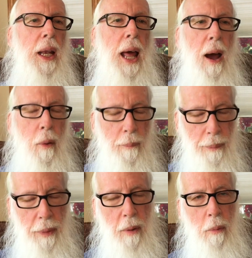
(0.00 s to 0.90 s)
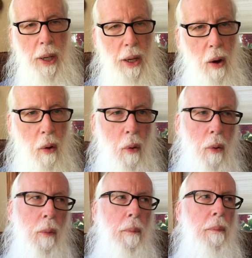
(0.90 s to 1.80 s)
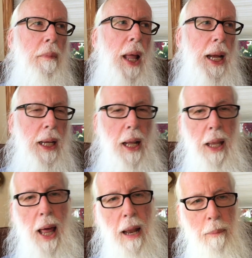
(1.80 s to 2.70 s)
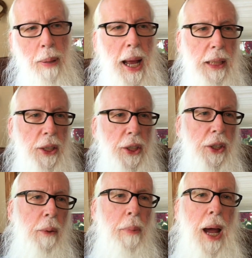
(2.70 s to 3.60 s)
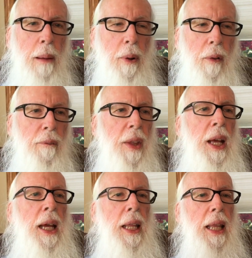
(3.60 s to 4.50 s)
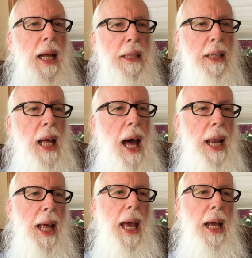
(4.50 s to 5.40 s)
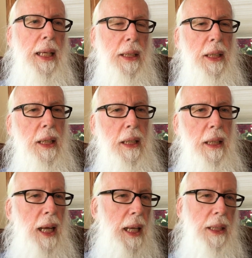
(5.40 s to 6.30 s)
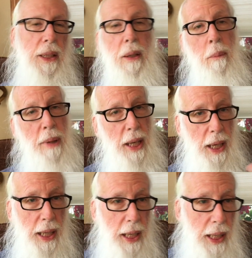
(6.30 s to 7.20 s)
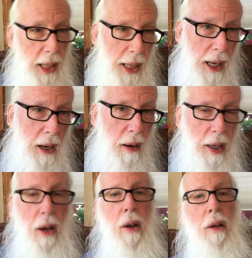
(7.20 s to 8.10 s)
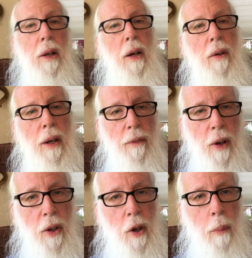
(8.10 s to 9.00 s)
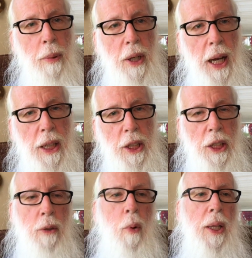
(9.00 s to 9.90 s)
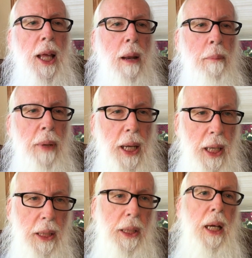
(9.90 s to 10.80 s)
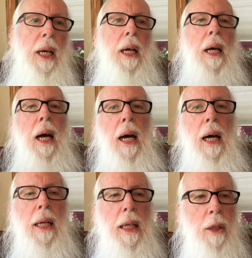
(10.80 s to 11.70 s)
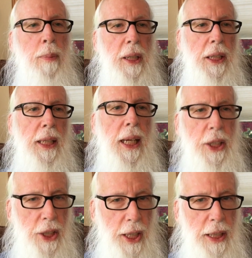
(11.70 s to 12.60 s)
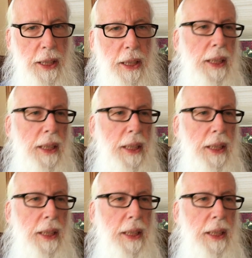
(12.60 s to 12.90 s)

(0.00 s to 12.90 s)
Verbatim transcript: Now, we know, like a lot of passages in the Bible, that's not as as immediately clear. You know, you'll hear different interpretations of what that means. Uh, dispensationalists